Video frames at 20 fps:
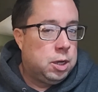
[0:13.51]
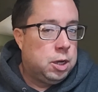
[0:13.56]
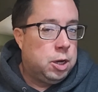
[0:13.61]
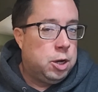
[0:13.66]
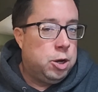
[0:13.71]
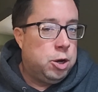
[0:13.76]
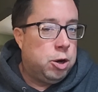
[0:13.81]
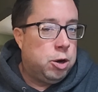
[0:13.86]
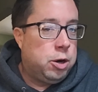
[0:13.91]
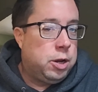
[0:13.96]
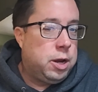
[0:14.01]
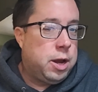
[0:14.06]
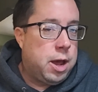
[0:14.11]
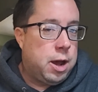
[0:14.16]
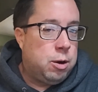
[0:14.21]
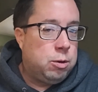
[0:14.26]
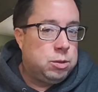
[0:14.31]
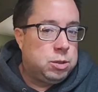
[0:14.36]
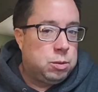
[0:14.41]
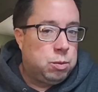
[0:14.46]
nerding
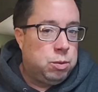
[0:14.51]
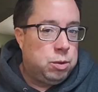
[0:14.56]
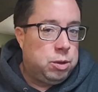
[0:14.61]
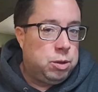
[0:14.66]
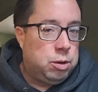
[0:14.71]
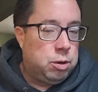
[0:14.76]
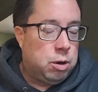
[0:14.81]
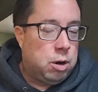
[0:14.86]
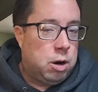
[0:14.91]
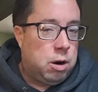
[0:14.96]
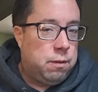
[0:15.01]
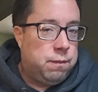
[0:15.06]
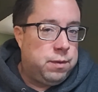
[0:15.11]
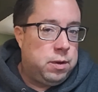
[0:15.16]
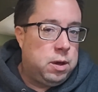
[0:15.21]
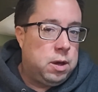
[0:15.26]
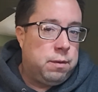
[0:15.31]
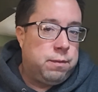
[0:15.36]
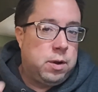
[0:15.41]
out with your RV.